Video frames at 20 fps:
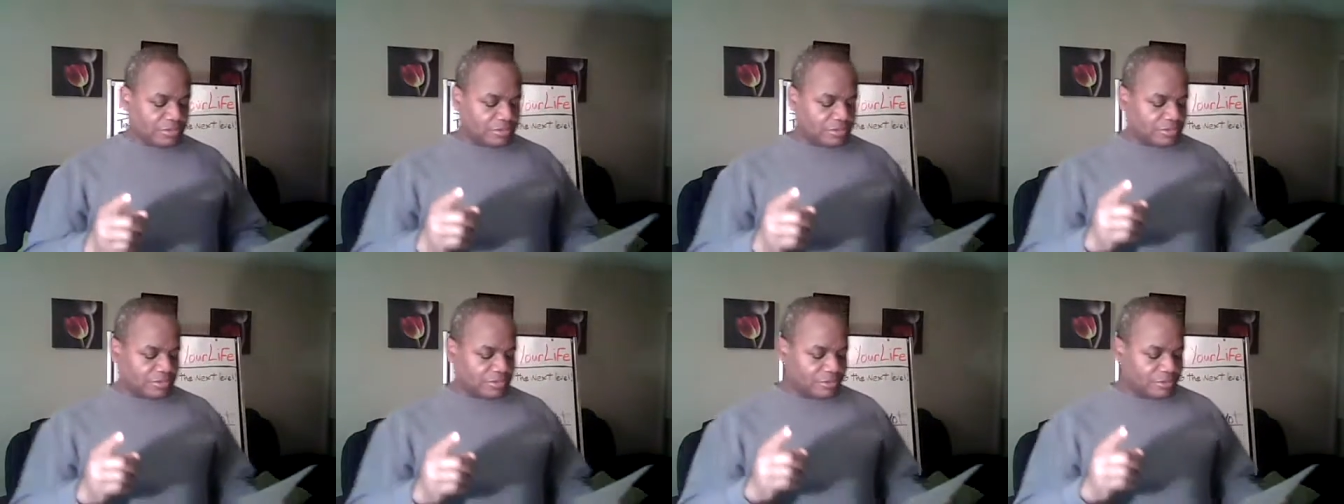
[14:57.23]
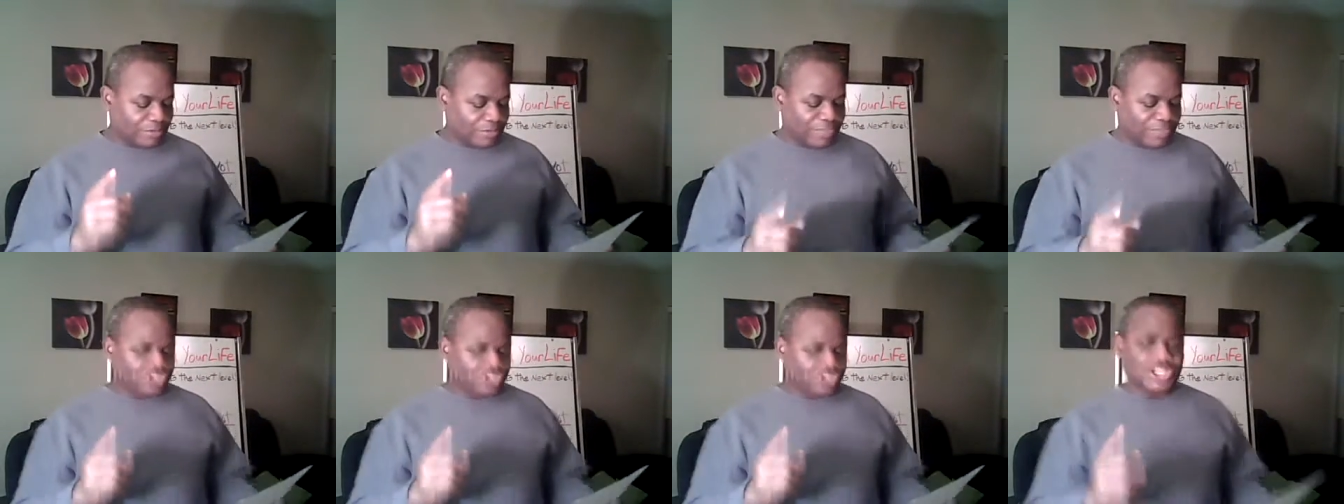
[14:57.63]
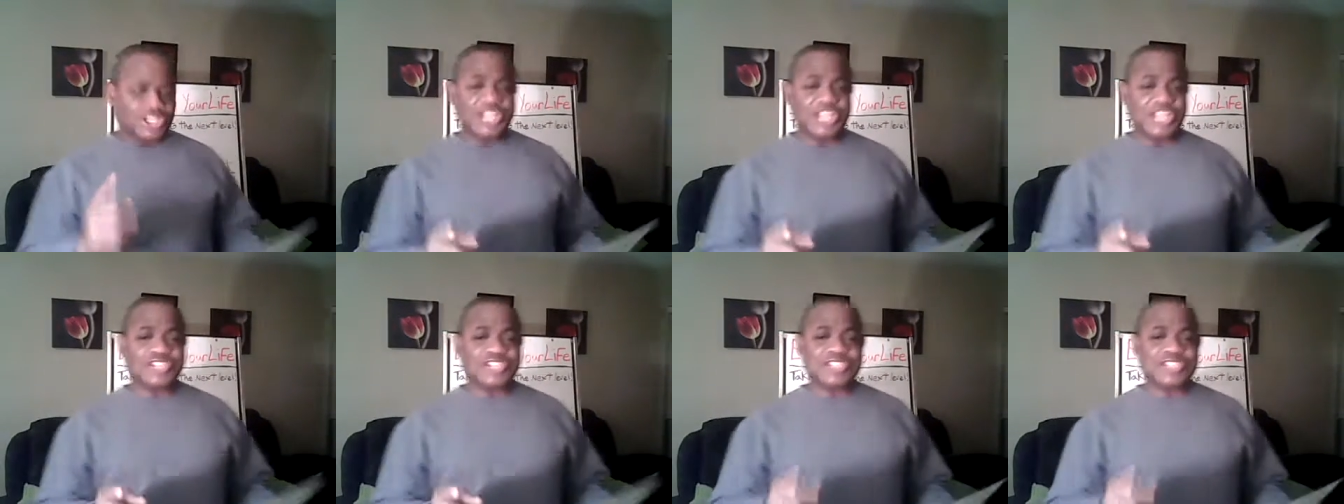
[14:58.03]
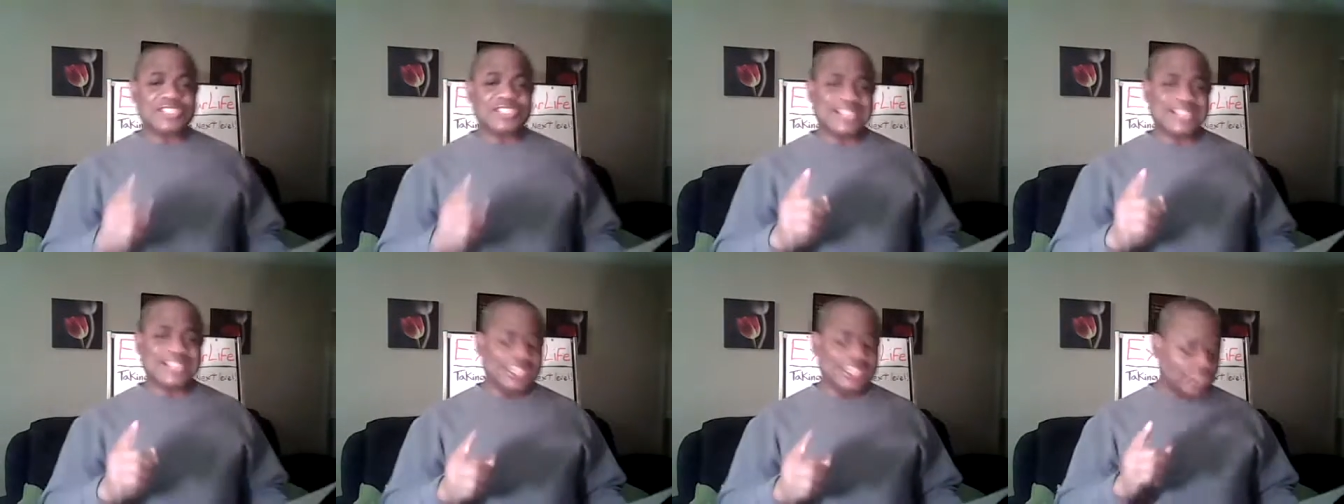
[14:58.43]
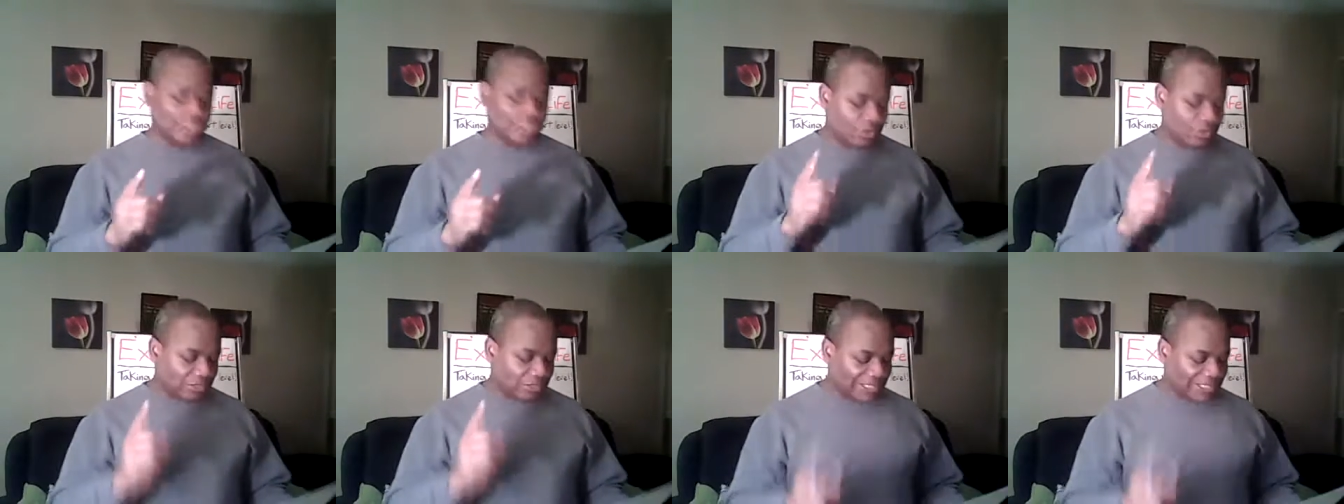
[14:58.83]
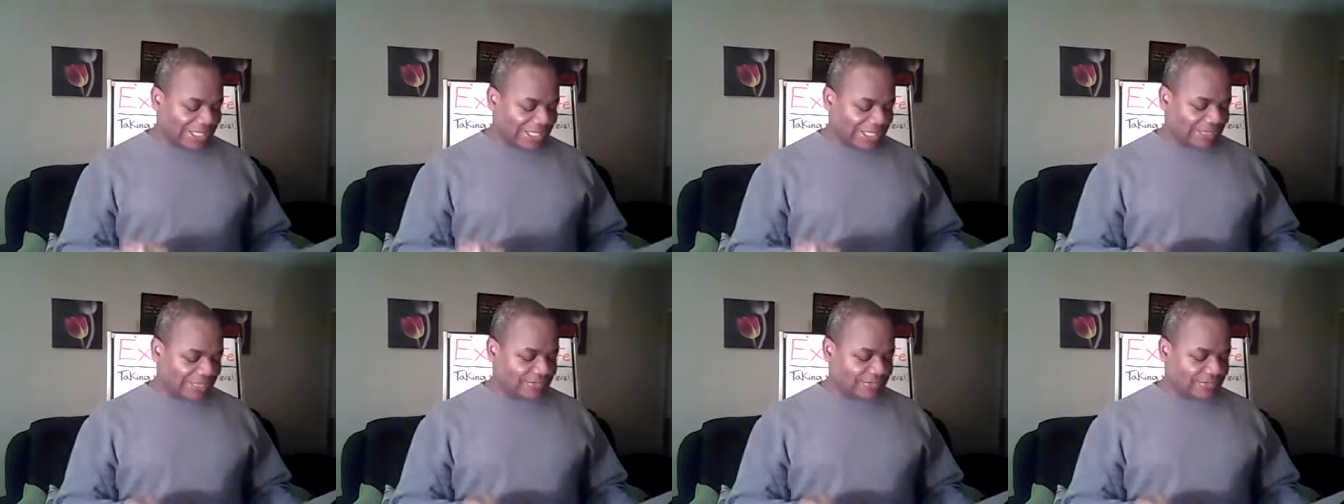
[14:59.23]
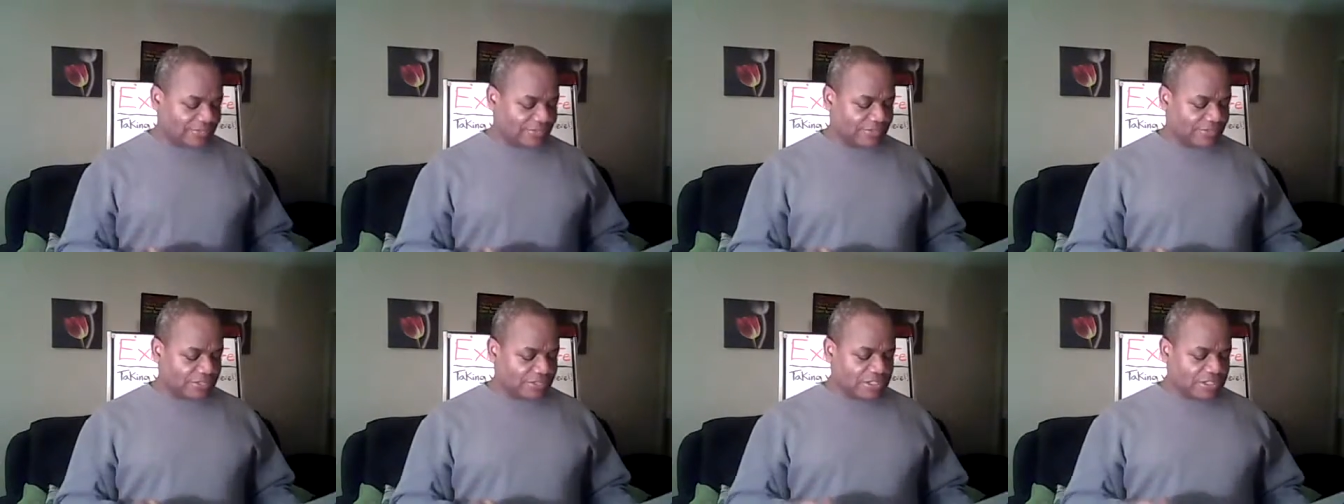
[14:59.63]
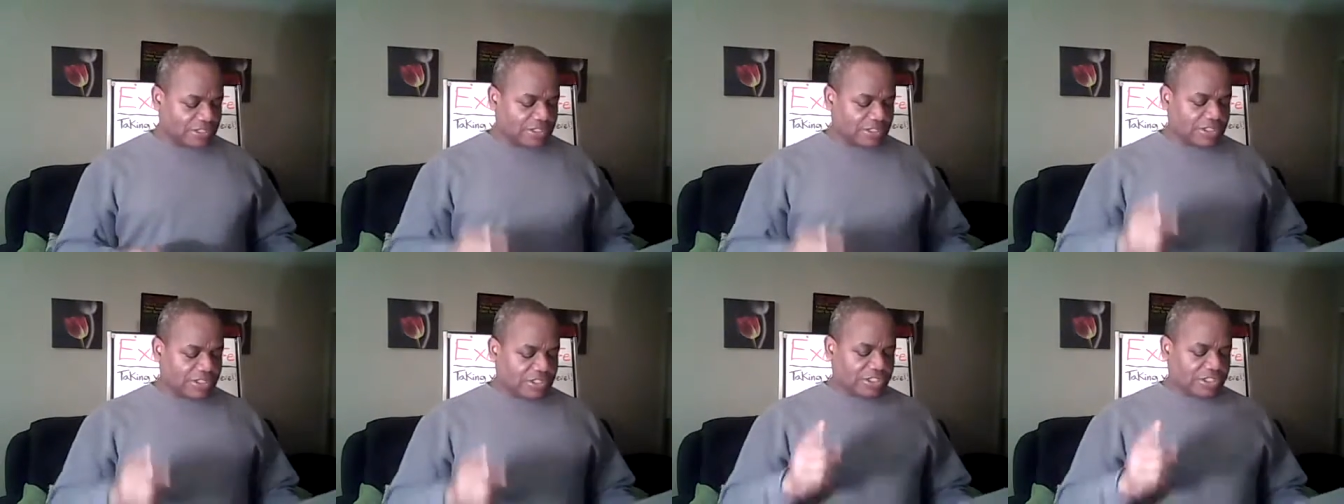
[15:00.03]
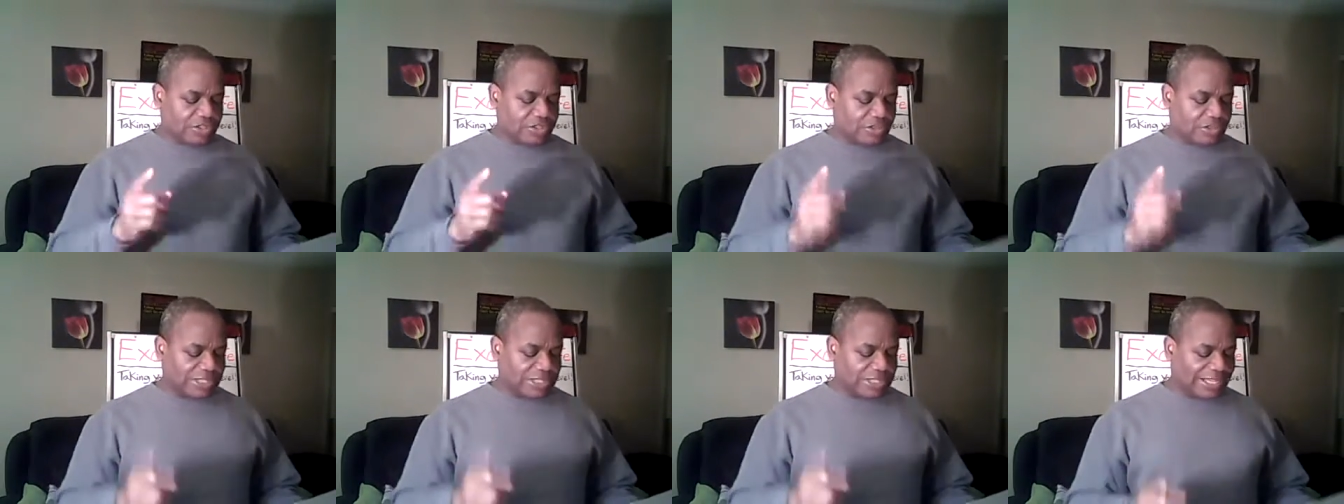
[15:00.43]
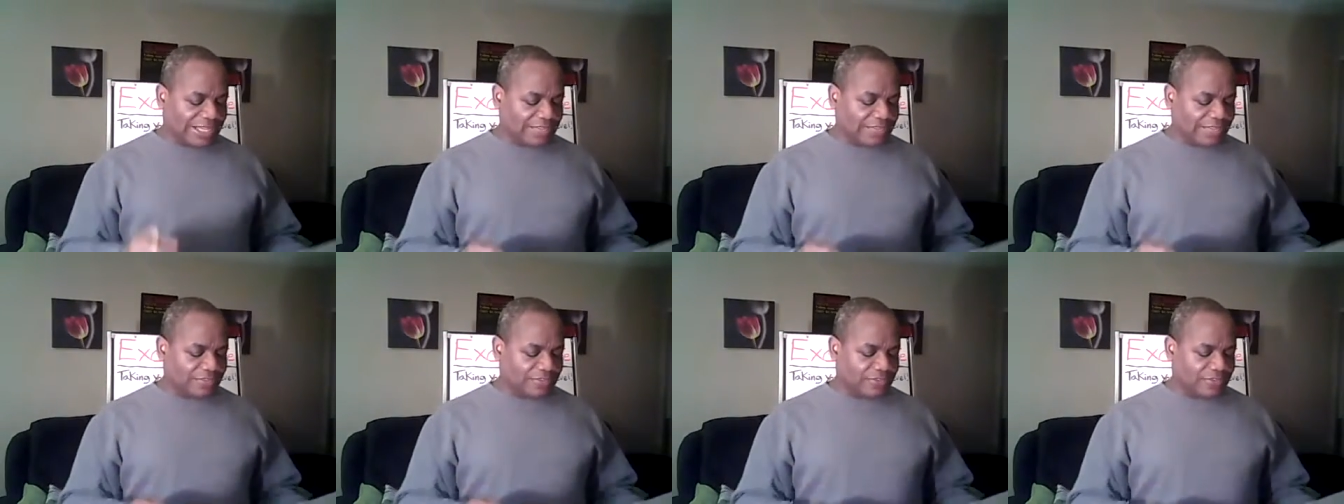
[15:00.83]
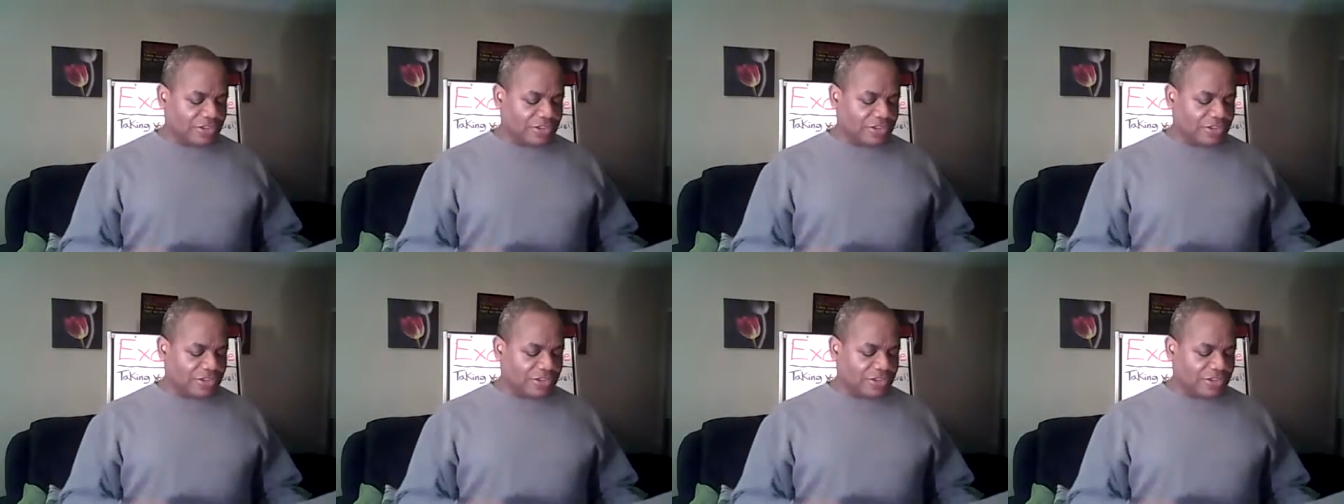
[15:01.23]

to make changes in your life in your life